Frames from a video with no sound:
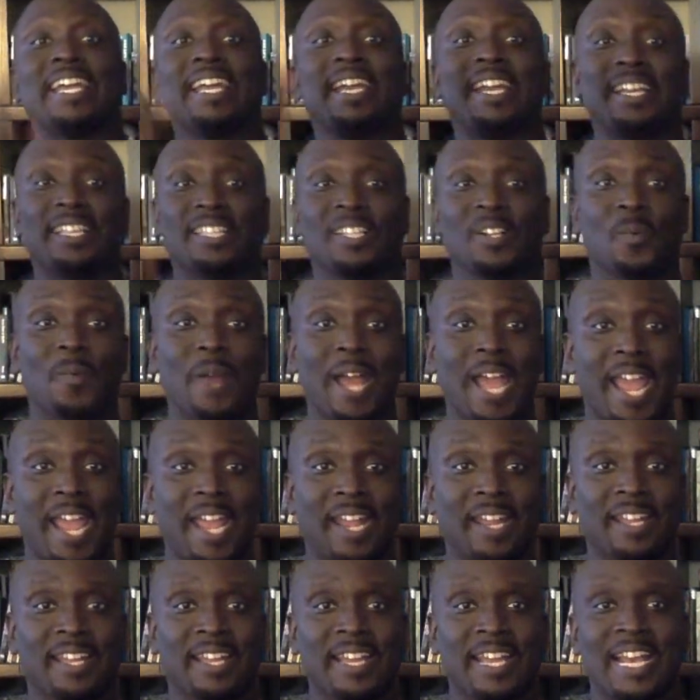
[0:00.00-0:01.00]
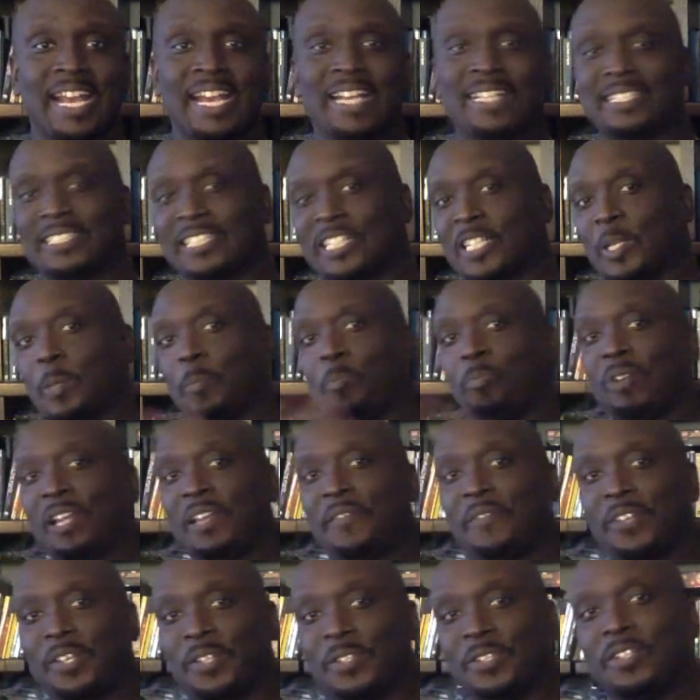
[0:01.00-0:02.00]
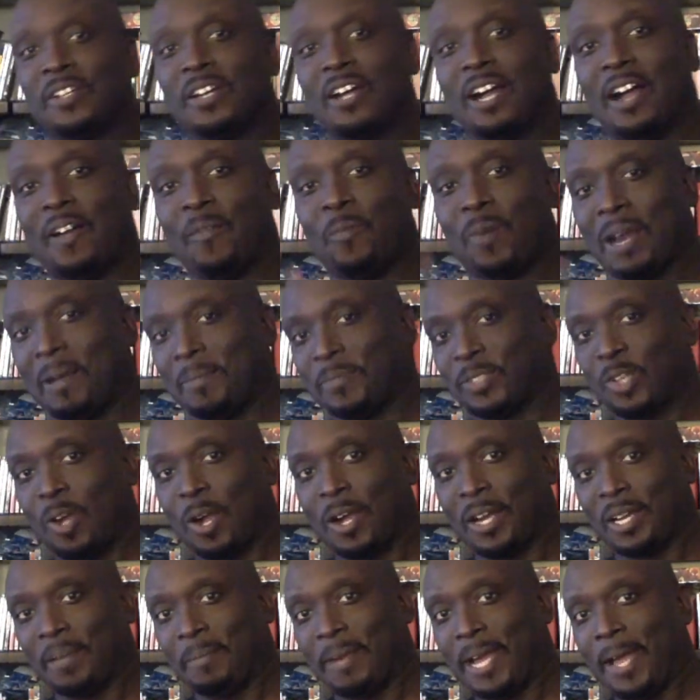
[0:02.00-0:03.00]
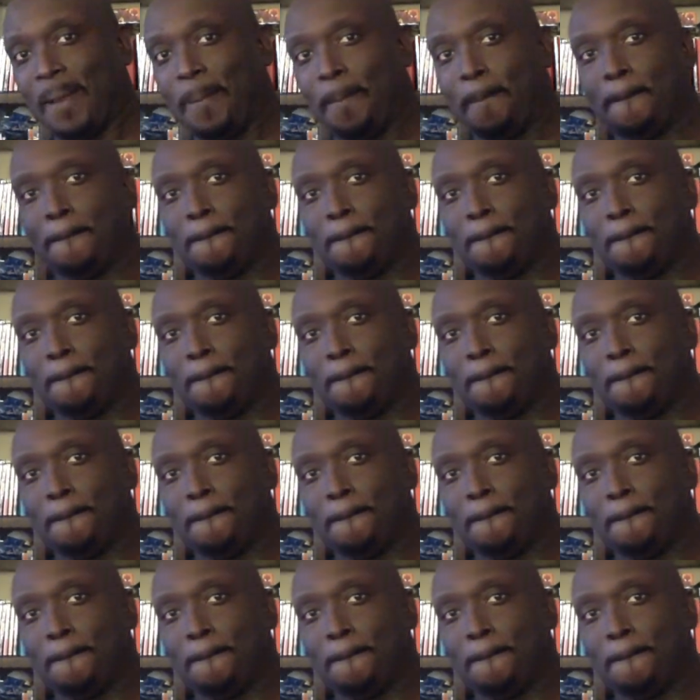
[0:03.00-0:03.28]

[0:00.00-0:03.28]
Either way, here's a little preview of what I'm talking about.